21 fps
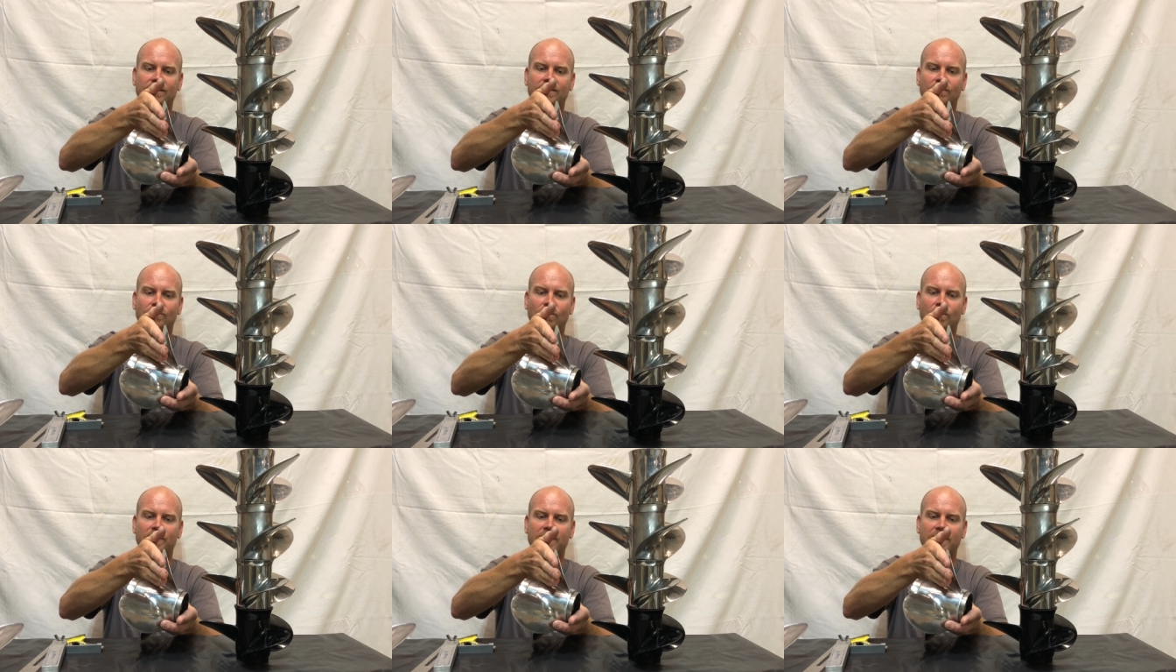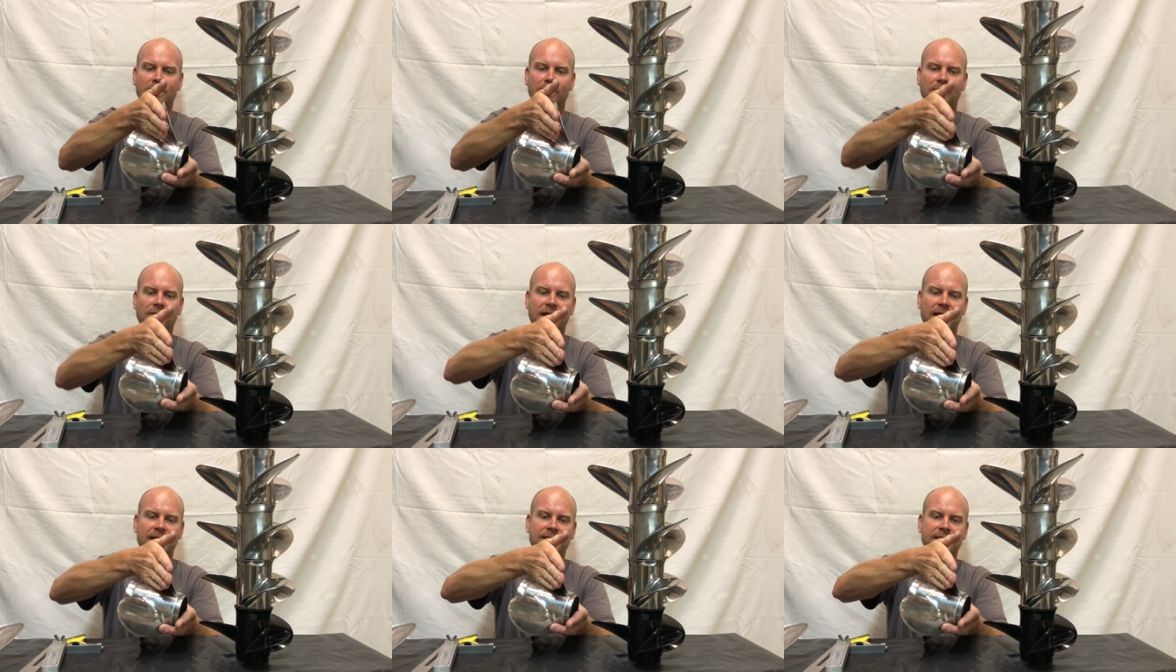will be a
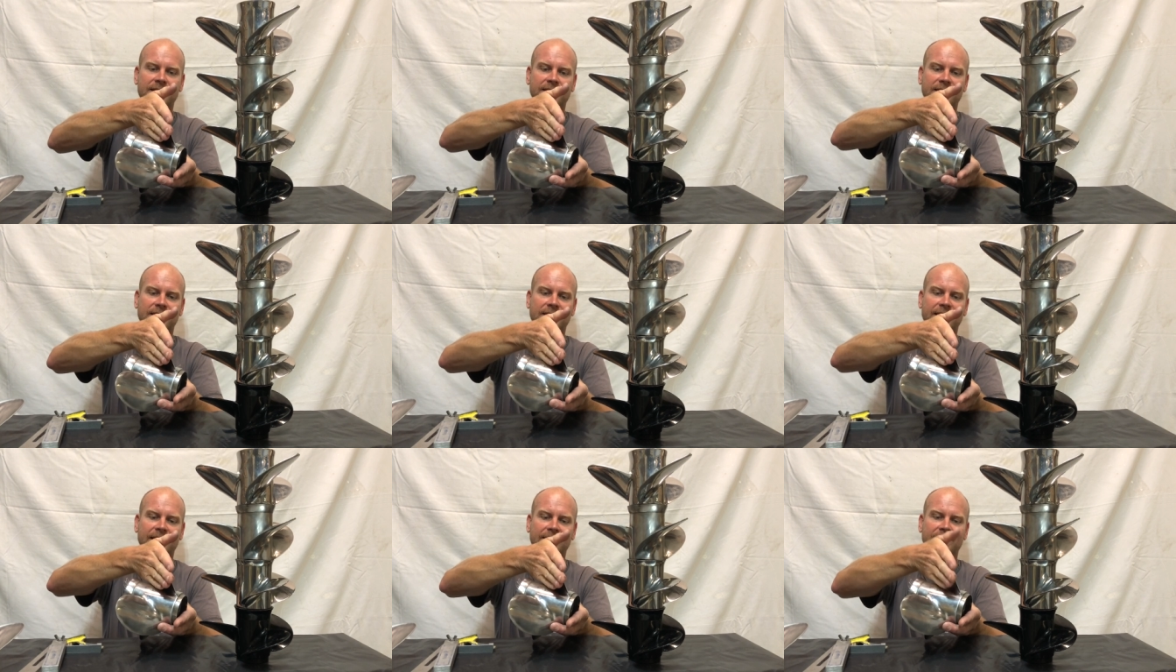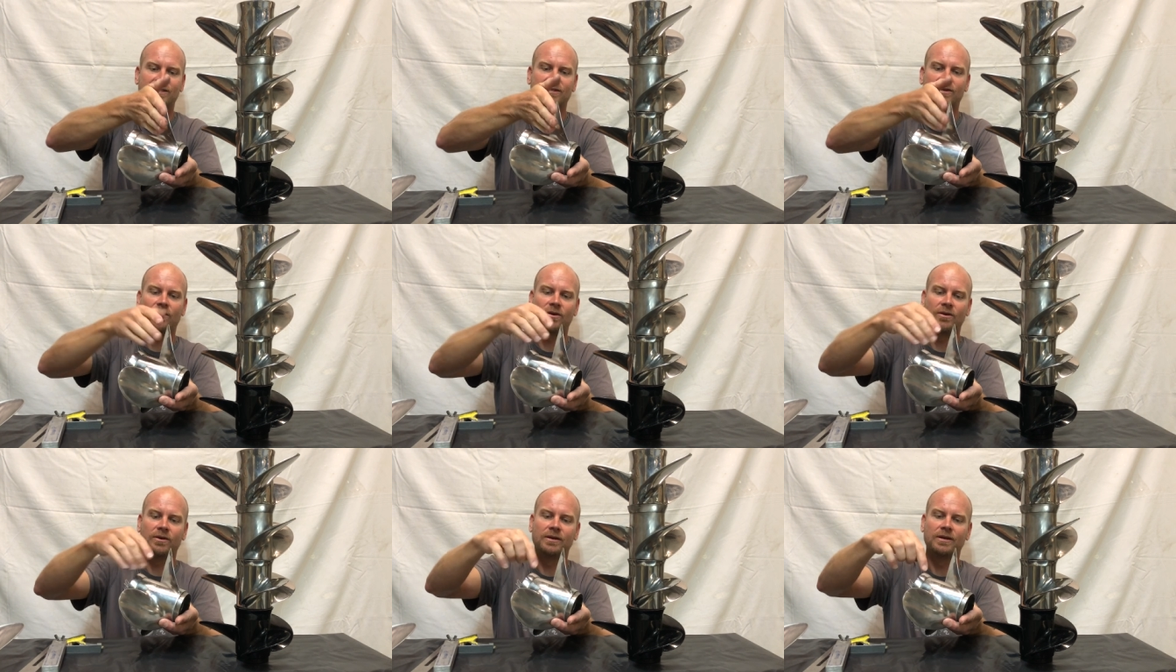blade that's connected
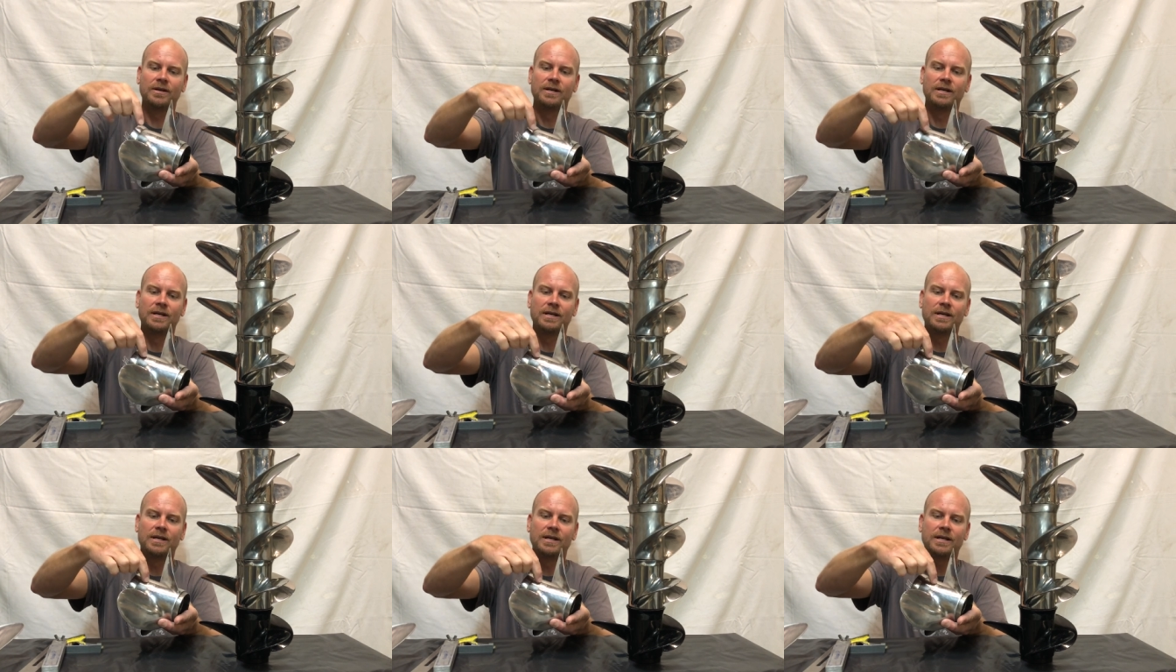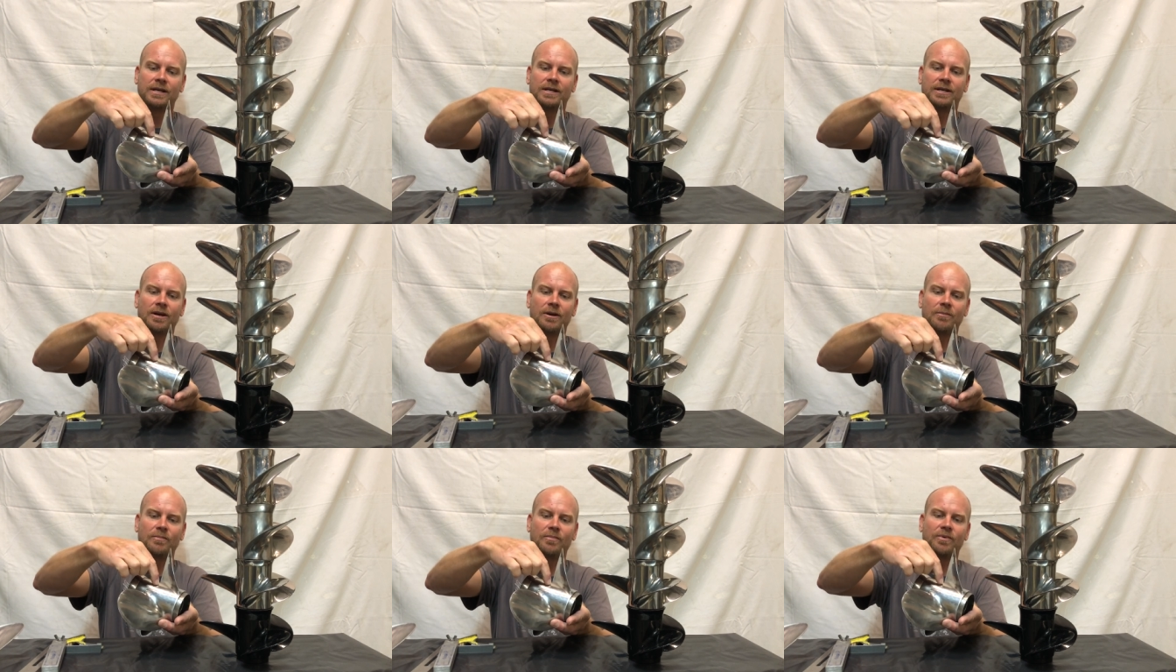on, you
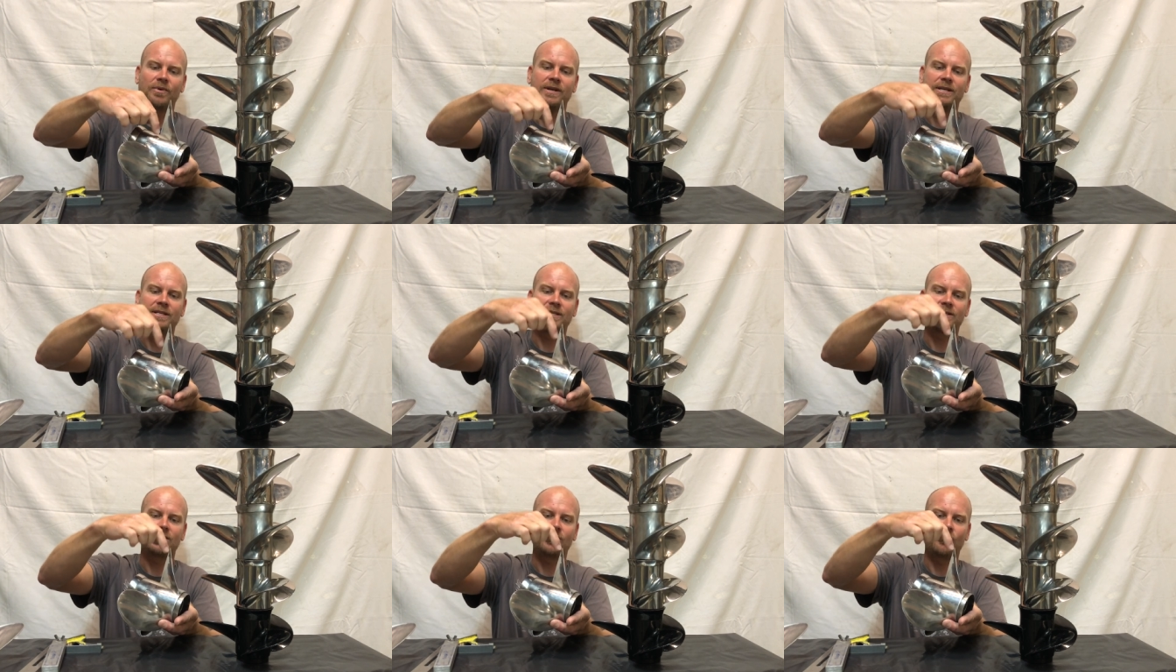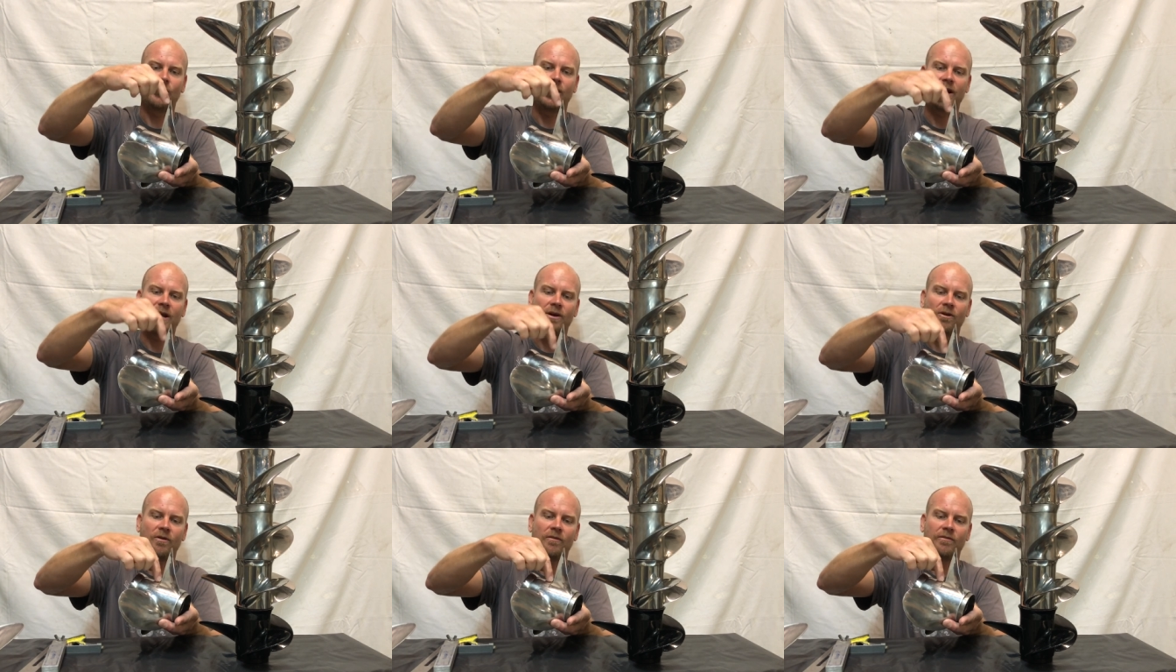know, pretty
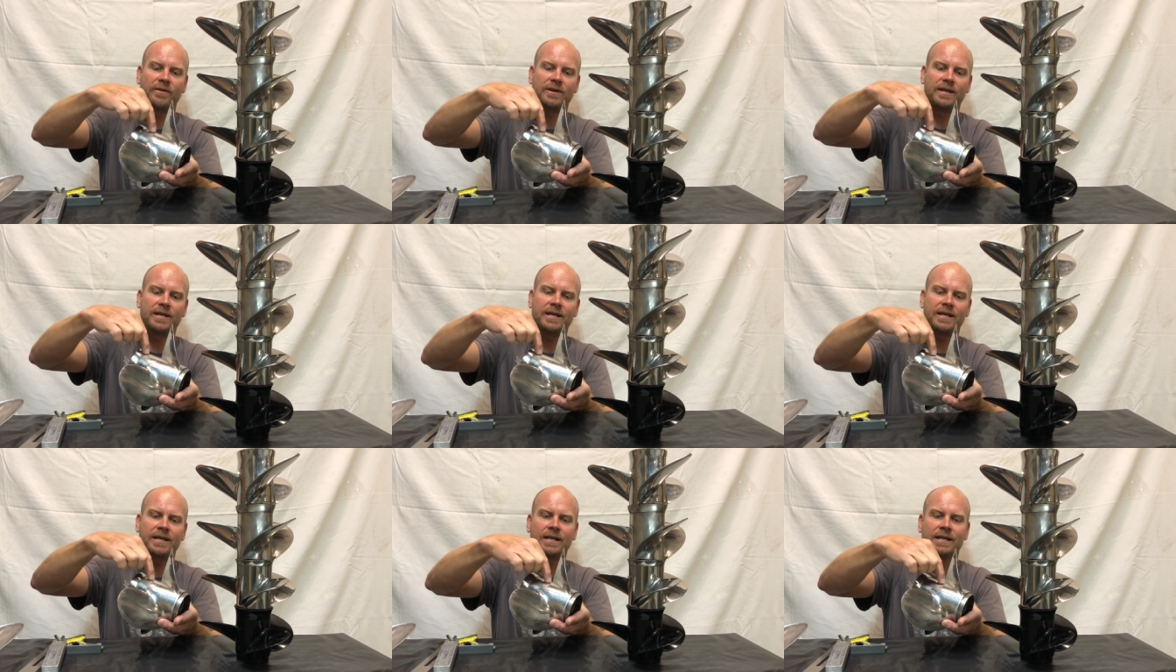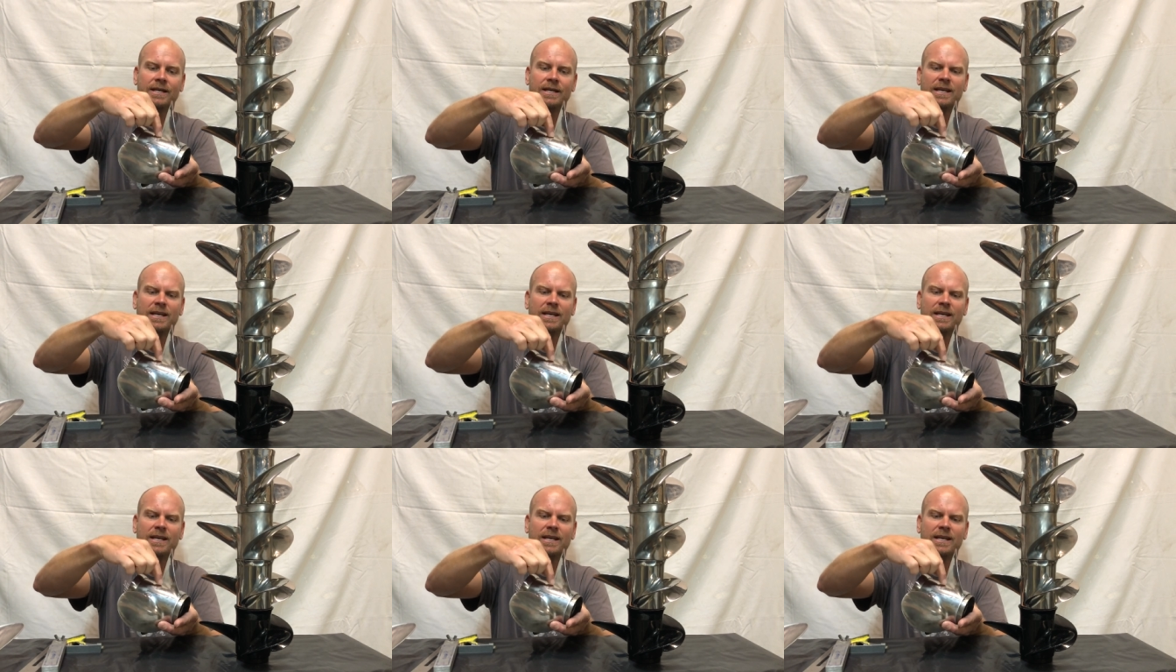square off here,